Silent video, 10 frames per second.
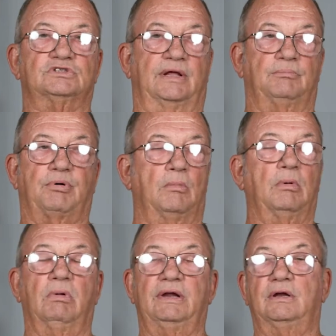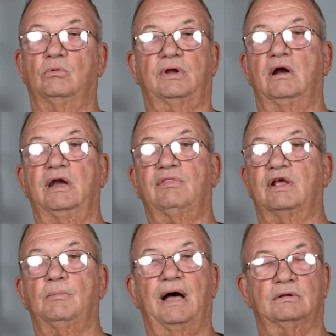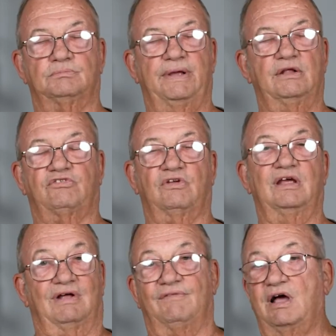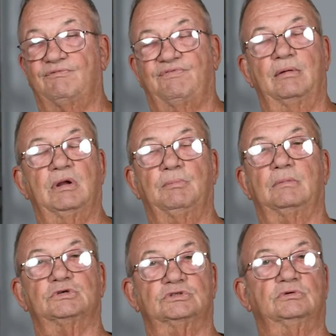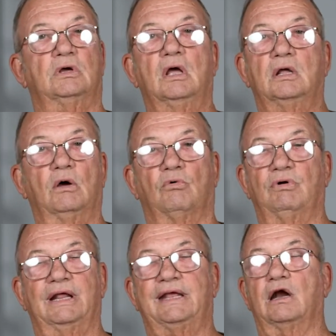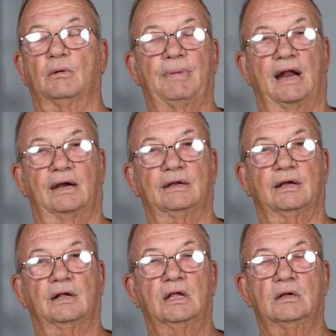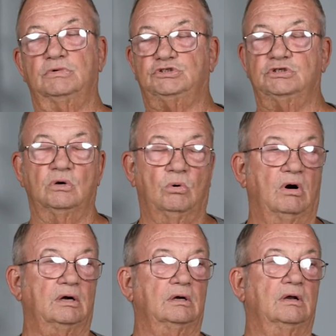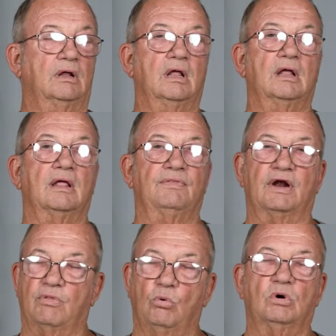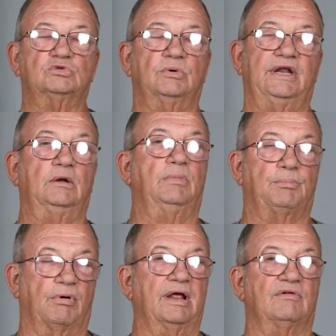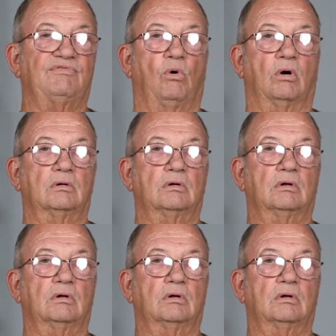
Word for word: that probably don't care anything about being saved i've got family members who don't really care about it but you know what they're the ones we need to be praying for.